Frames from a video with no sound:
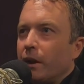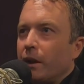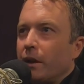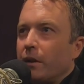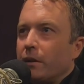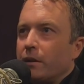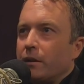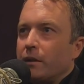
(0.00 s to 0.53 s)

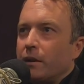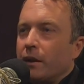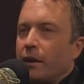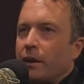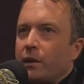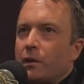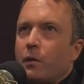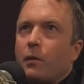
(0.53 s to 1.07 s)
And
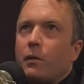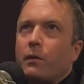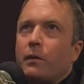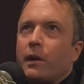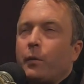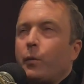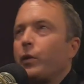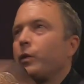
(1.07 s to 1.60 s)

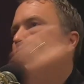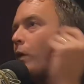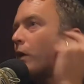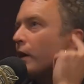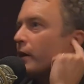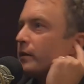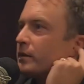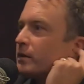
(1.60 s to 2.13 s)
I wouldn't
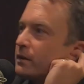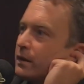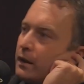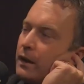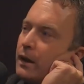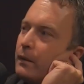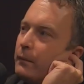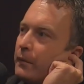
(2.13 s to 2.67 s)
want
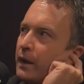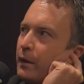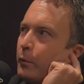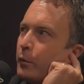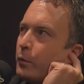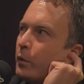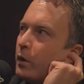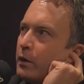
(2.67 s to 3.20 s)

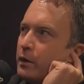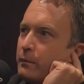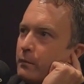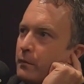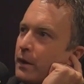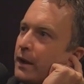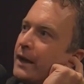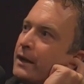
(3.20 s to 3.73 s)

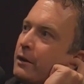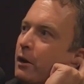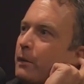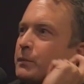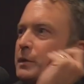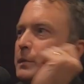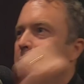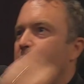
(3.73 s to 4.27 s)
any
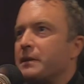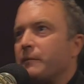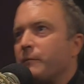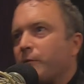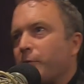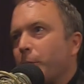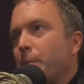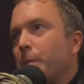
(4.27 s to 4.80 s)

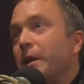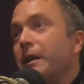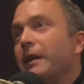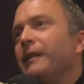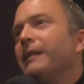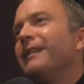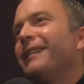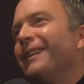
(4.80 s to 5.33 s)
optimism from
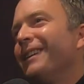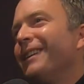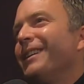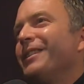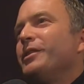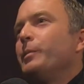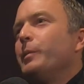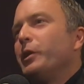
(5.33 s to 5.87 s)
me
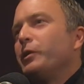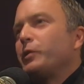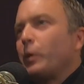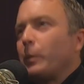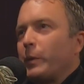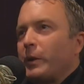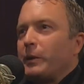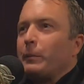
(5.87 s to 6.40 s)
to be
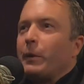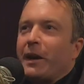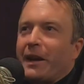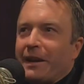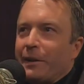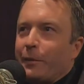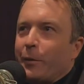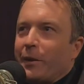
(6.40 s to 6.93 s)
interpreted
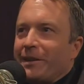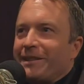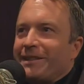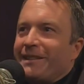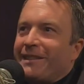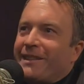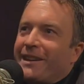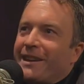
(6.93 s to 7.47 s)
by anyone
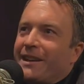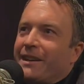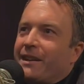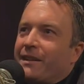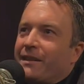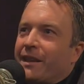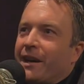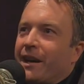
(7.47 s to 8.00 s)
to
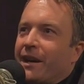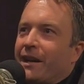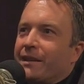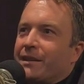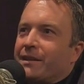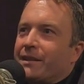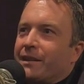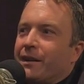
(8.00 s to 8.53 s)
think
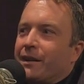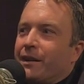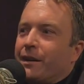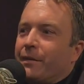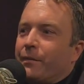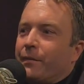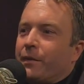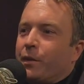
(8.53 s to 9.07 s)
that
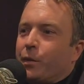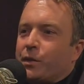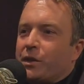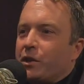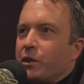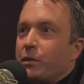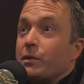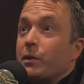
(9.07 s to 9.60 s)

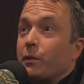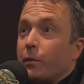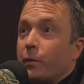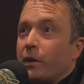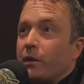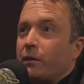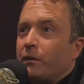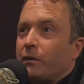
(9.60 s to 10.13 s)
those issues aren't
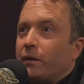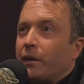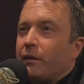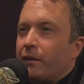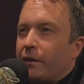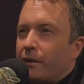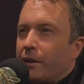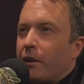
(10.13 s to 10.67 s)
real.
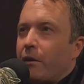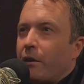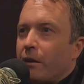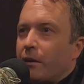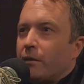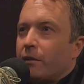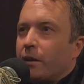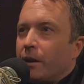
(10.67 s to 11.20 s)
I think they
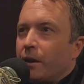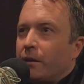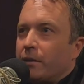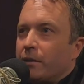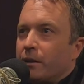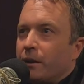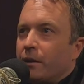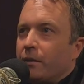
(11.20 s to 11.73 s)
are,
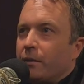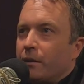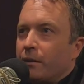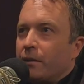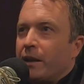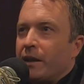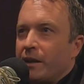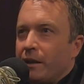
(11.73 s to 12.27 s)
and
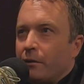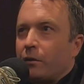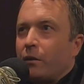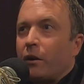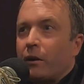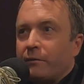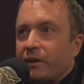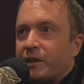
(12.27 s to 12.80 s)
they need a
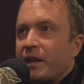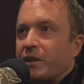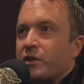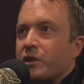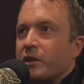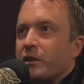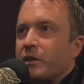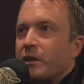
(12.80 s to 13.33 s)
lot of
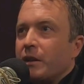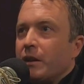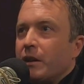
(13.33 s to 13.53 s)
attention.